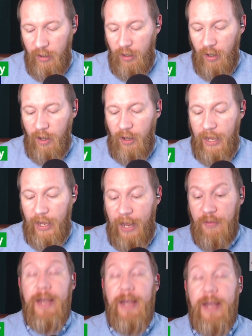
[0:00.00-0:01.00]

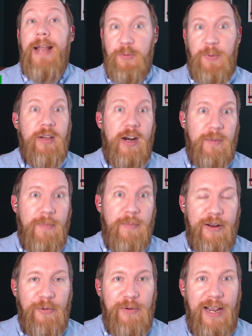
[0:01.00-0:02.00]
and then, as we talked about
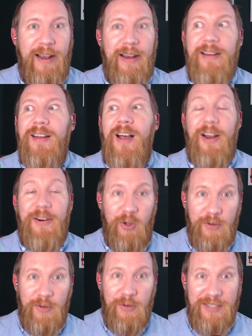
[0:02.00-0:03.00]
the other day,
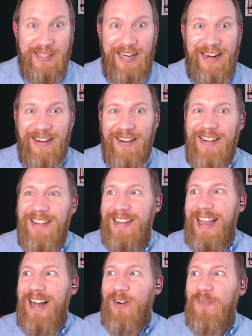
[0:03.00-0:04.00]
Adolis Garcia in
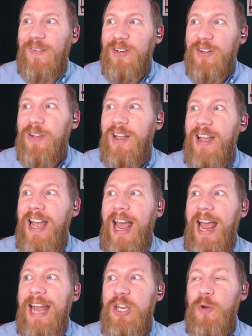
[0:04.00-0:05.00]
the outfield,
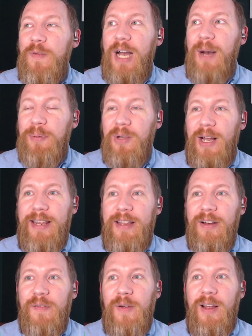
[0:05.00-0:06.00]
and you've got plenty
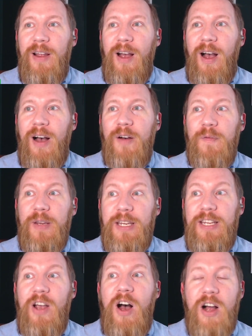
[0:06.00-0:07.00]
of
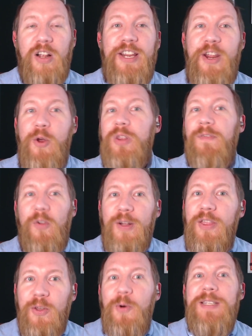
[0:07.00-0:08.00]
young, youthful
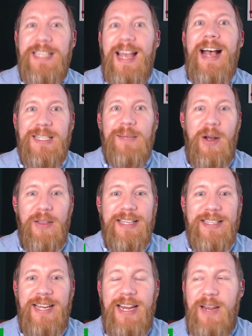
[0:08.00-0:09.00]
enthusiasm on
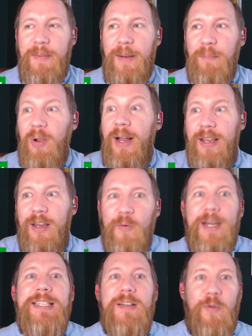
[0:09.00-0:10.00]
this team and plenty of
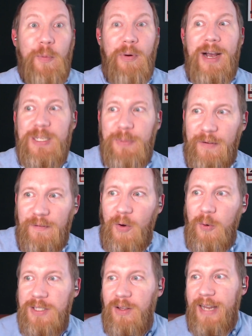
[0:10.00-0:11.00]
reason for prospect
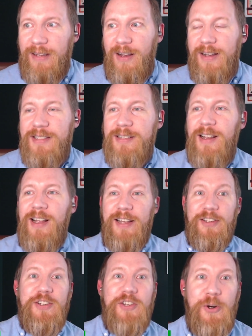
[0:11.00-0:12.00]
folks like us
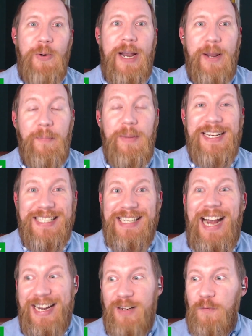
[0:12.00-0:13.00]
to tune in and be
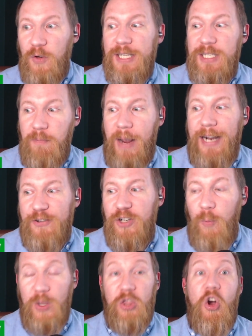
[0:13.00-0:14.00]
excited for this
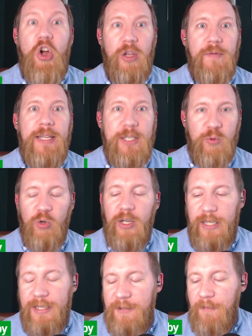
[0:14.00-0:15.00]
matchup with all of these
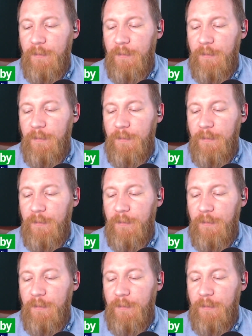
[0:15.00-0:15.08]
rookies.